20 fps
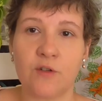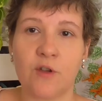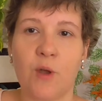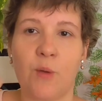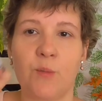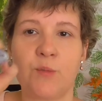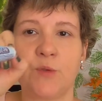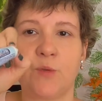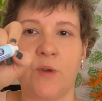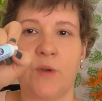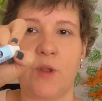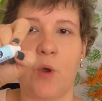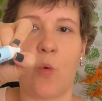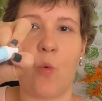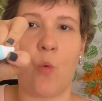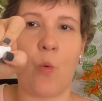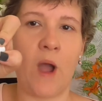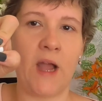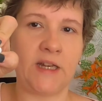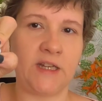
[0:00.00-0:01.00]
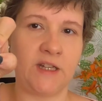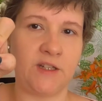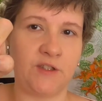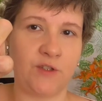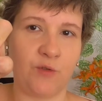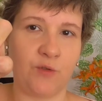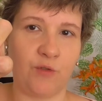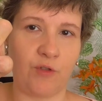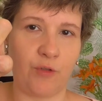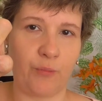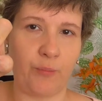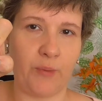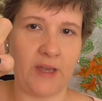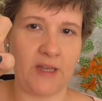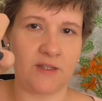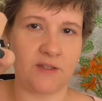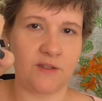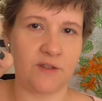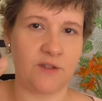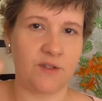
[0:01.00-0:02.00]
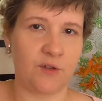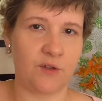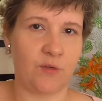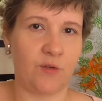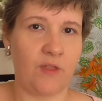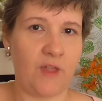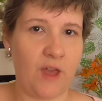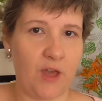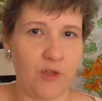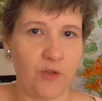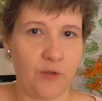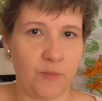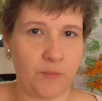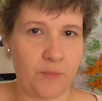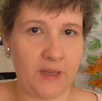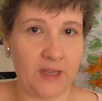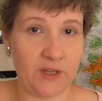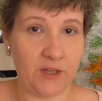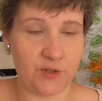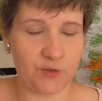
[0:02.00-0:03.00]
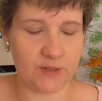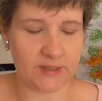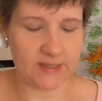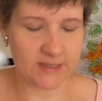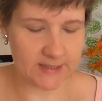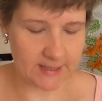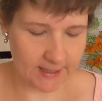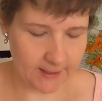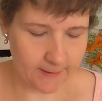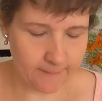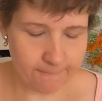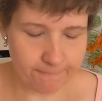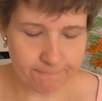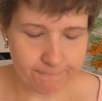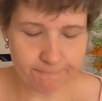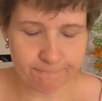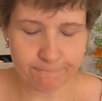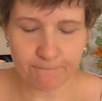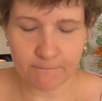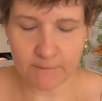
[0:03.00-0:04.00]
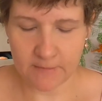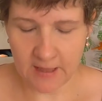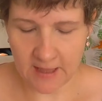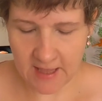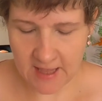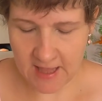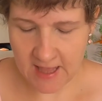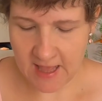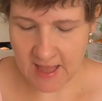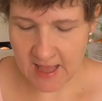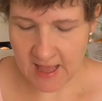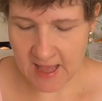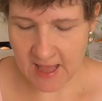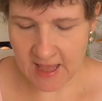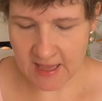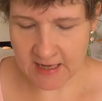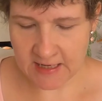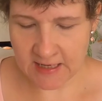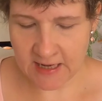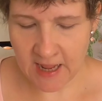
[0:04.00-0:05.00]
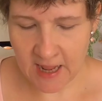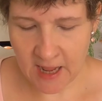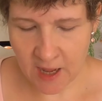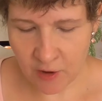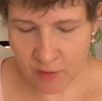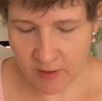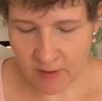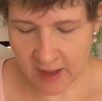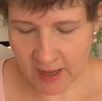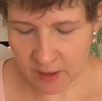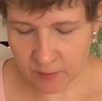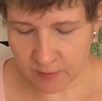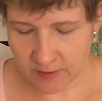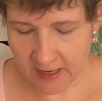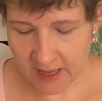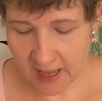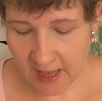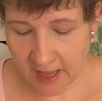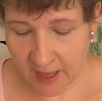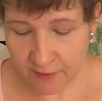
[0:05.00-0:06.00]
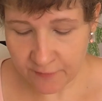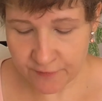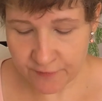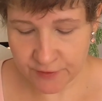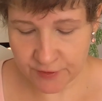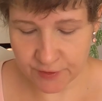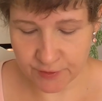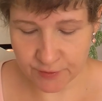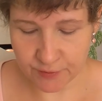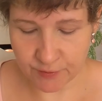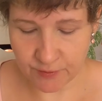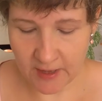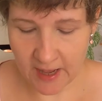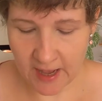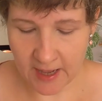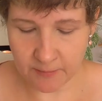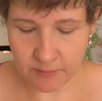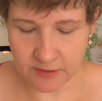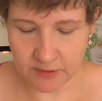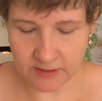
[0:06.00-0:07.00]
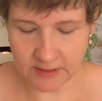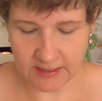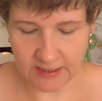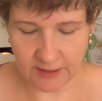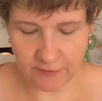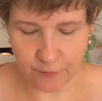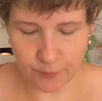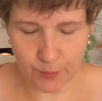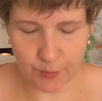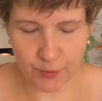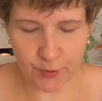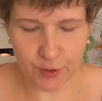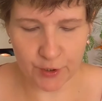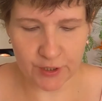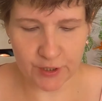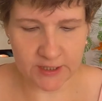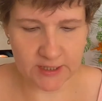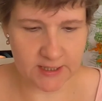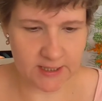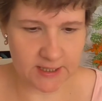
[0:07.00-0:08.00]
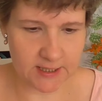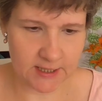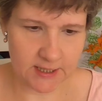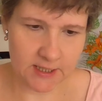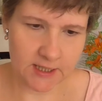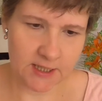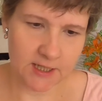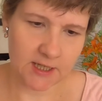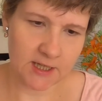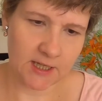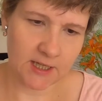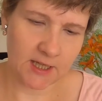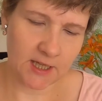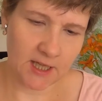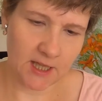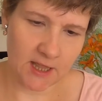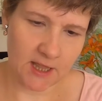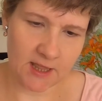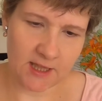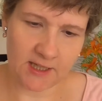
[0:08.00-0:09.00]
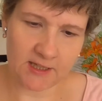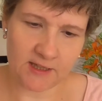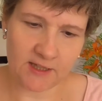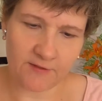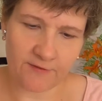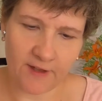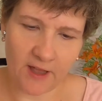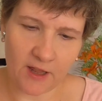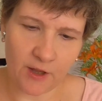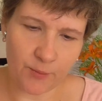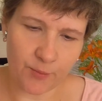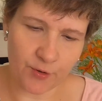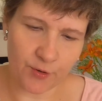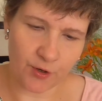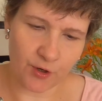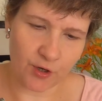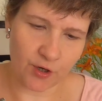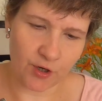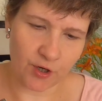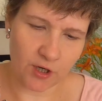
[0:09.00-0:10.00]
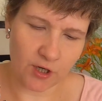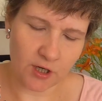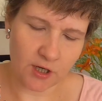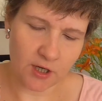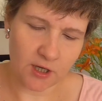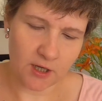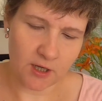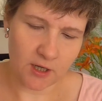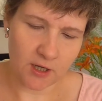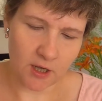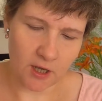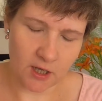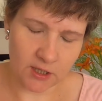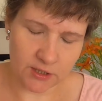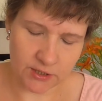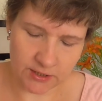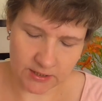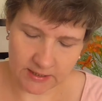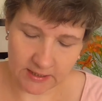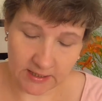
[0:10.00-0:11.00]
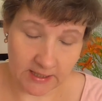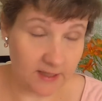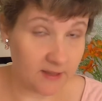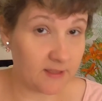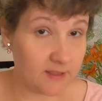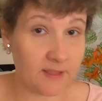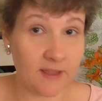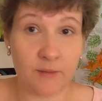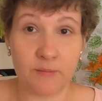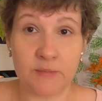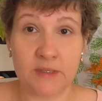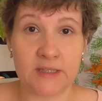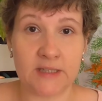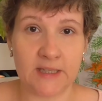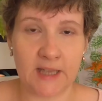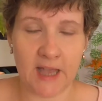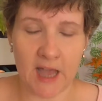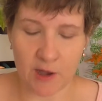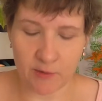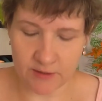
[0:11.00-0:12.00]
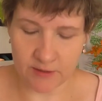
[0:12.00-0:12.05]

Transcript: comes with a whitening toothpaste. So that should be interesting. And now I would have to, I believe, put the developer underneath. Let me see how